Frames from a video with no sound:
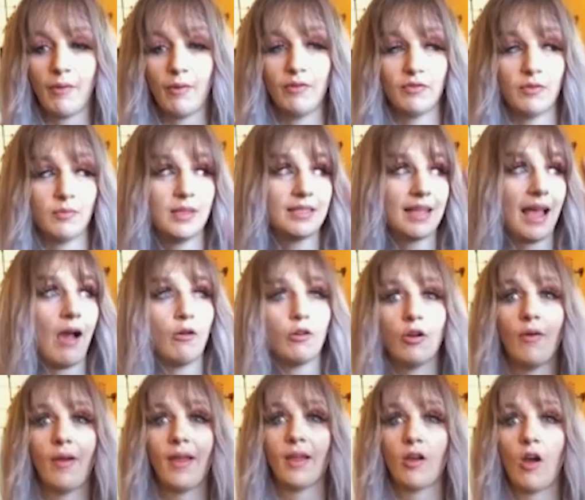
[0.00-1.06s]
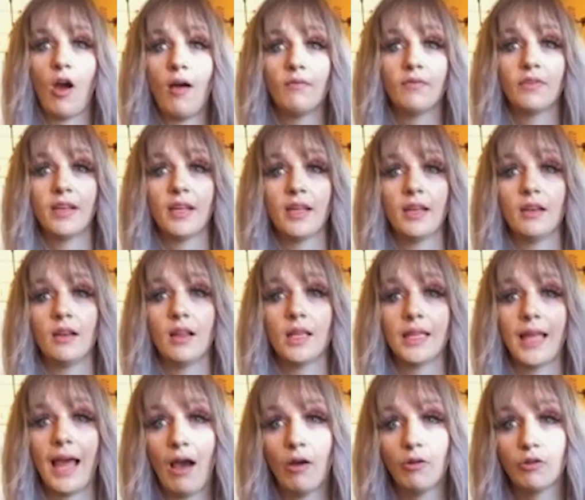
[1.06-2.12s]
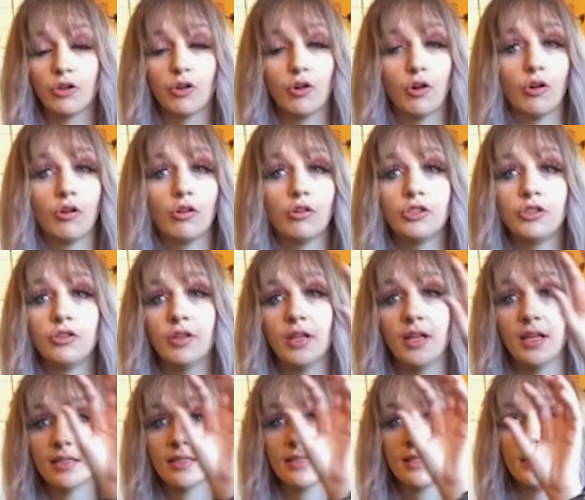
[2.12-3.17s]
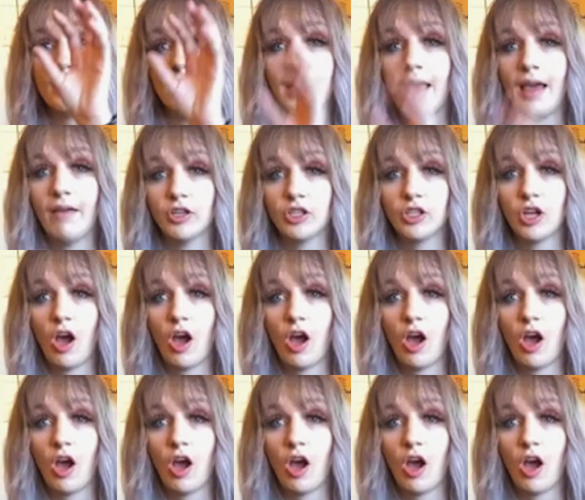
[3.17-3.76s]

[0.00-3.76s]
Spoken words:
I went from this outgoing, confident, loud girl to this never